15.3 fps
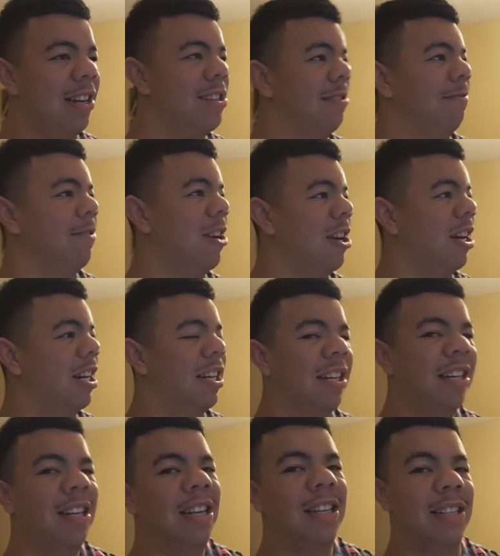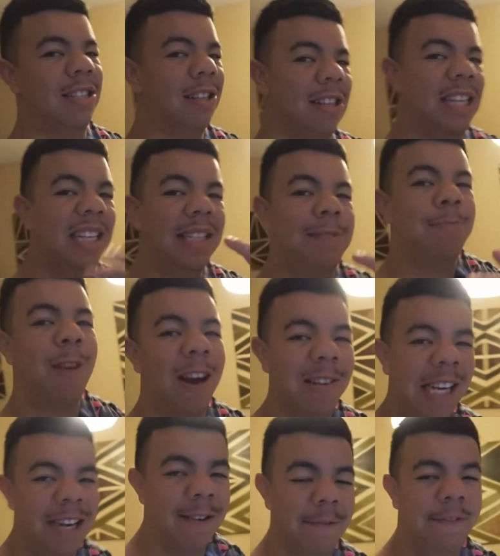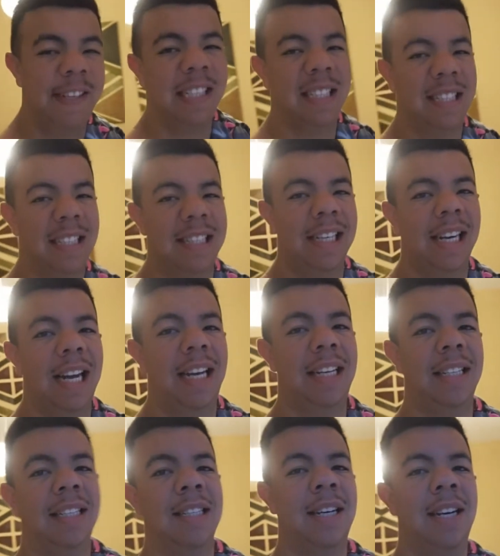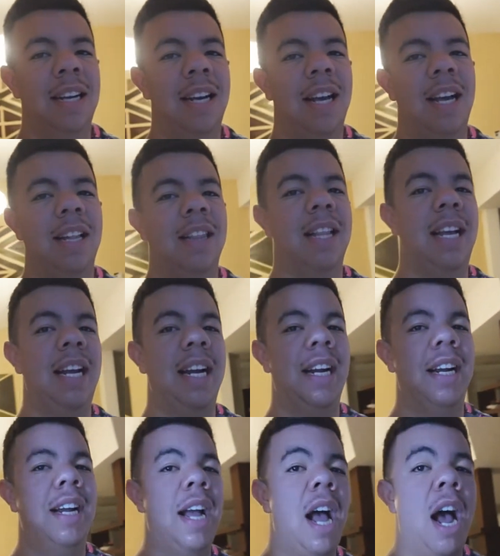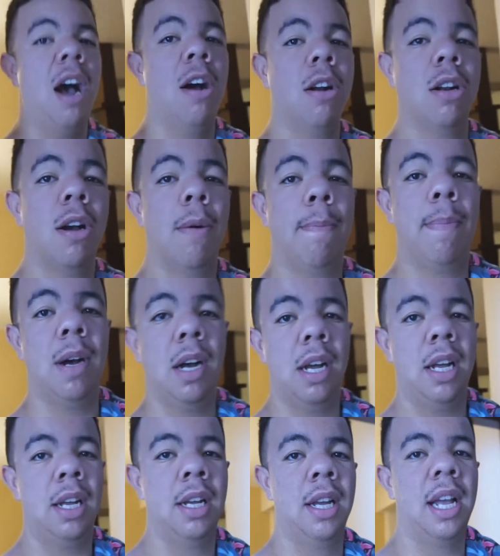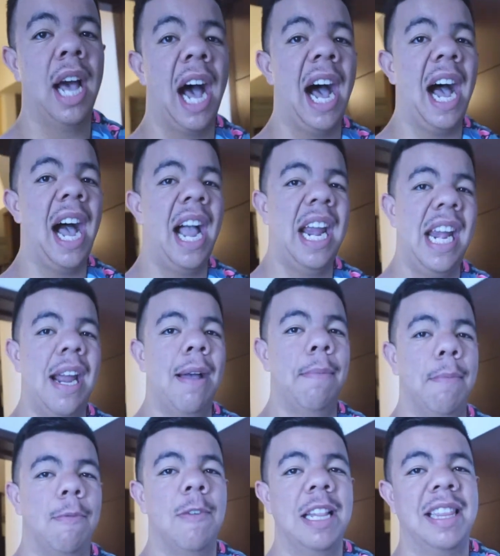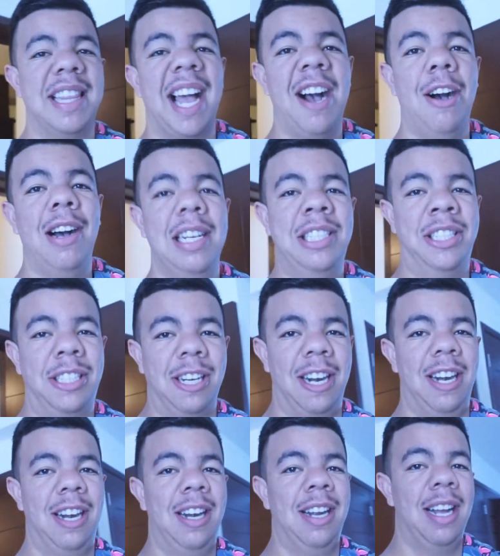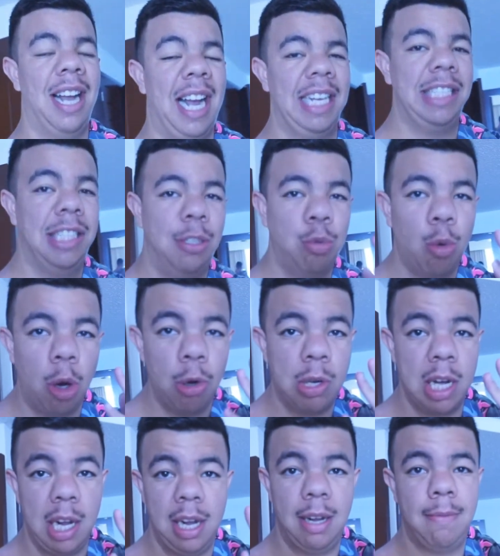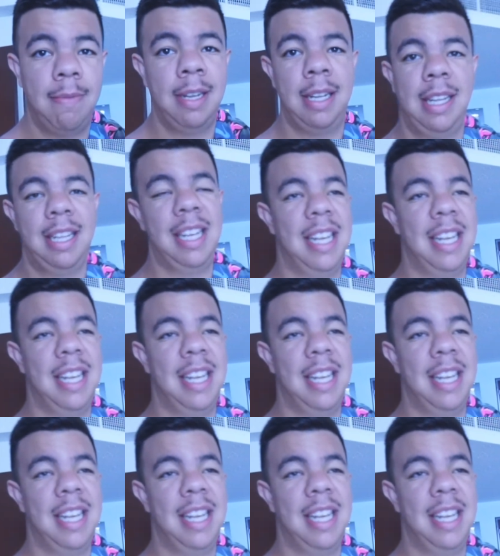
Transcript: other vlog, so this is probably confusing you guys. Like, I don't know, but I am without a shirt. I just woke up.